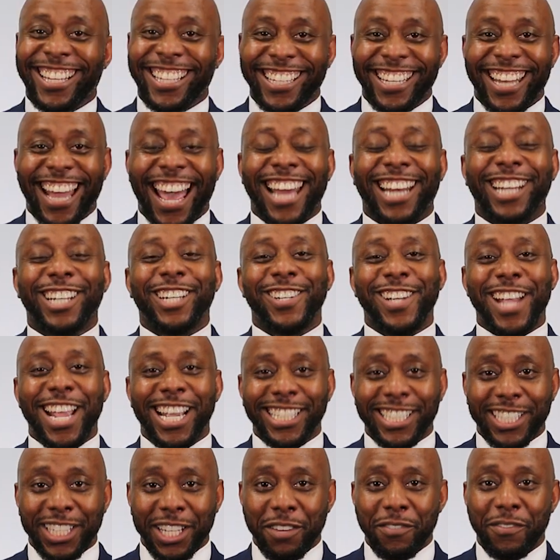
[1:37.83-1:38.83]
a lot of
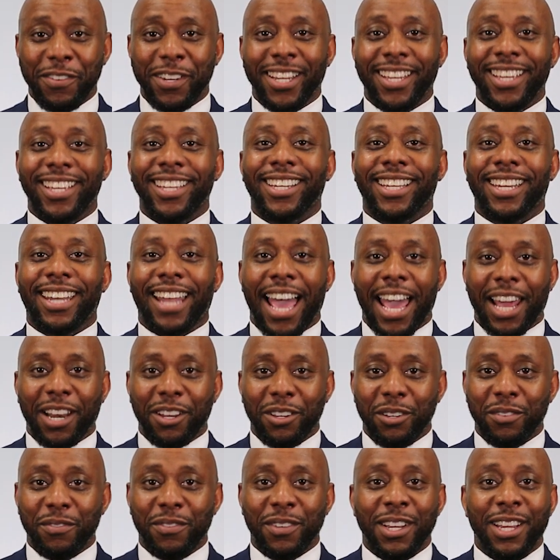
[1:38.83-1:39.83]
creativity, a lot
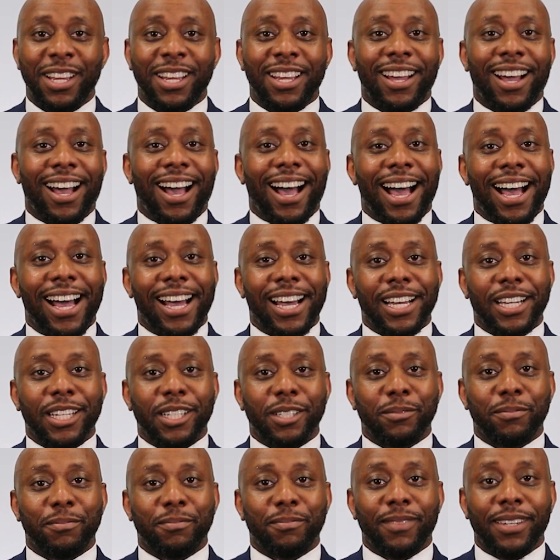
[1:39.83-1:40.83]
of
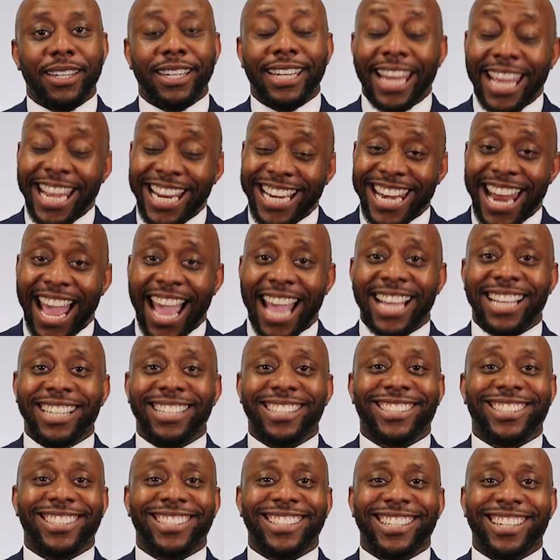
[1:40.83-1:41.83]
uh, late
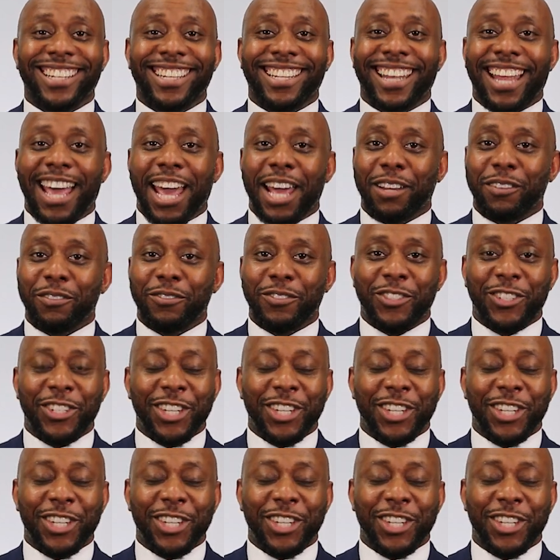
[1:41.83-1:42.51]
nights, a lot of